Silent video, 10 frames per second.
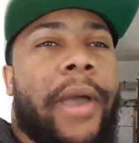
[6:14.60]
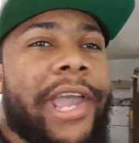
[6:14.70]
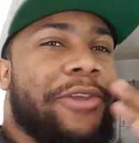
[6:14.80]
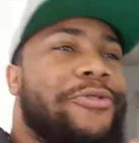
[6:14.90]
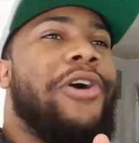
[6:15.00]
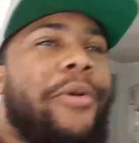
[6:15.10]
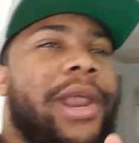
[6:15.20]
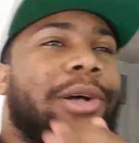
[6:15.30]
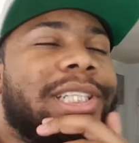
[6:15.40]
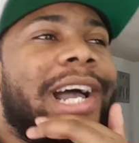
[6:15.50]
And you know what
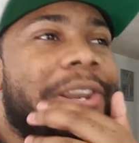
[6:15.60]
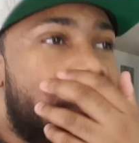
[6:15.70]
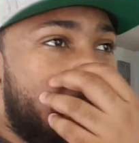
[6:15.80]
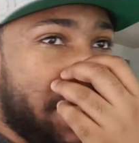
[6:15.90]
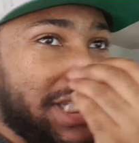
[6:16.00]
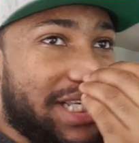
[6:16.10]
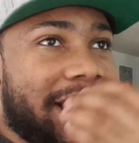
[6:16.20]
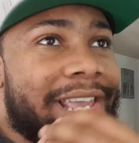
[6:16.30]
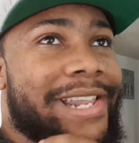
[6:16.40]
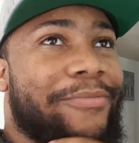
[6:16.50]
else I noticed?
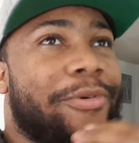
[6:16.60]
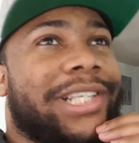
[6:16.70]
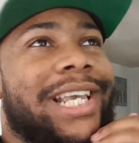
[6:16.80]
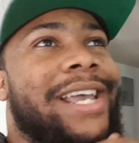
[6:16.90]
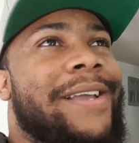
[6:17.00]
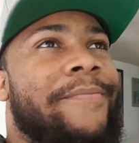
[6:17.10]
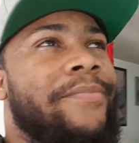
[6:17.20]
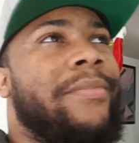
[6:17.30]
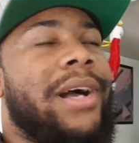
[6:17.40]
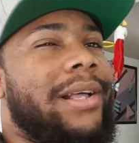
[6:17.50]

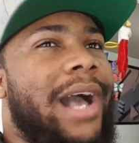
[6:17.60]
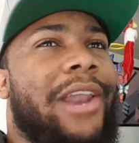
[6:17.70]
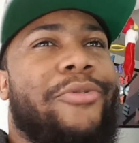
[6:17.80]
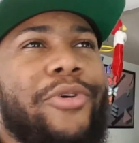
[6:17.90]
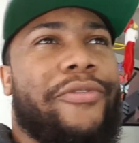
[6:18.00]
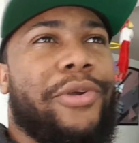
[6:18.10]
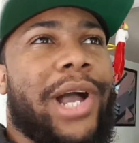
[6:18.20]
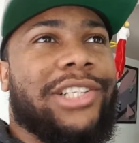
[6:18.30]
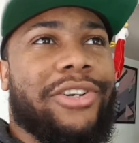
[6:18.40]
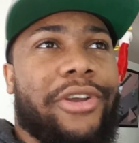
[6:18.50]
I don't know if you
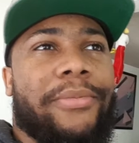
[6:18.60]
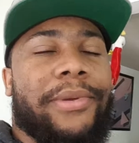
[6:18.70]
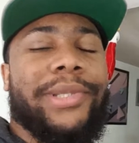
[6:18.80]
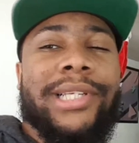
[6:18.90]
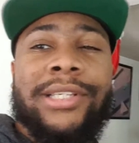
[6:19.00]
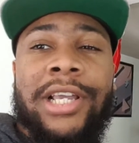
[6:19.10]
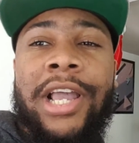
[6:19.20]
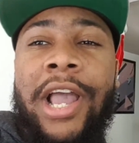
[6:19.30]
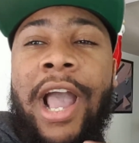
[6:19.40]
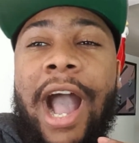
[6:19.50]
guys agree with me with this.
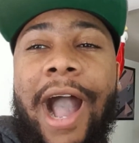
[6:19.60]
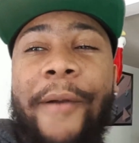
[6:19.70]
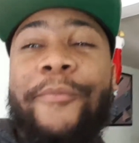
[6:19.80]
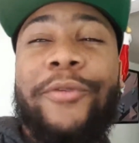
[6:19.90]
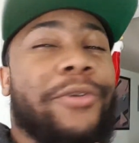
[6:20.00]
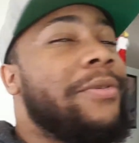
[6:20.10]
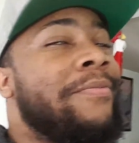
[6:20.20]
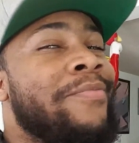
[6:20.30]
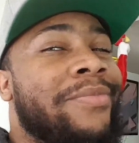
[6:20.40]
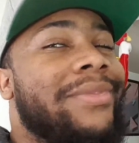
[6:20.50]

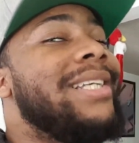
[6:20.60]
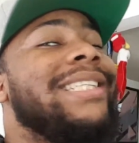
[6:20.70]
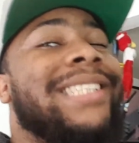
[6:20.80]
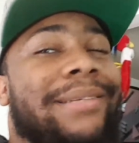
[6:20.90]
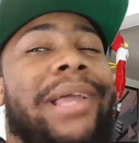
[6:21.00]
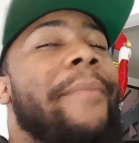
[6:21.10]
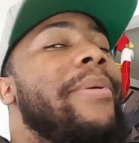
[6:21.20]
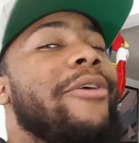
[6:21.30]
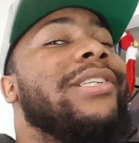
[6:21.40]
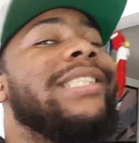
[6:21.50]
Does it seem like
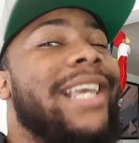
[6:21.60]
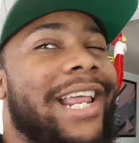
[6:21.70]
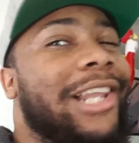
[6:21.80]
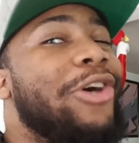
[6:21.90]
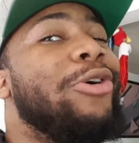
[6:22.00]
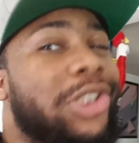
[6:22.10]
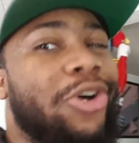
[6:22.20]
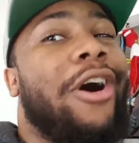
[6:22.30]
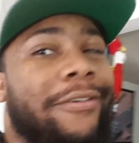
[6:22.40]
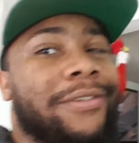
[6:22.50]
Beerus is getting a little
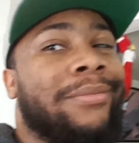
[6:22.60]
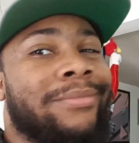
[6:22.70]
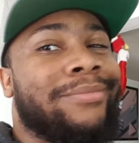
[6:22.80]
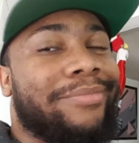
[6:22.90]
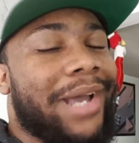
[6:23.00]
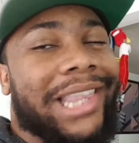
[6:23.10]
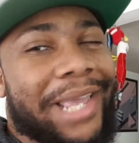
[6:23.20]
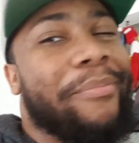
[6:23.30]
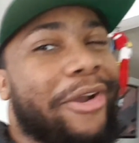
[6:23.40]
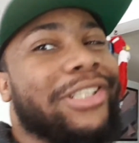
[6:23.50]
soft? I
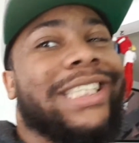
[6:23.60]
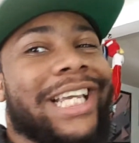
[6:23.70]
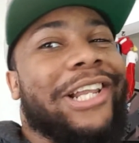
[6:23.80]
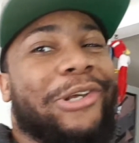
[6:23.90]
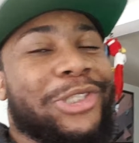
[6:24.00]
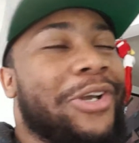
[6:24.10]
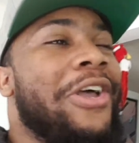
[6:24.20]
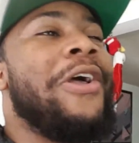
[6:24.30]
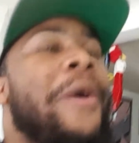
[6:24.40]
think Beerus is getting a little soft.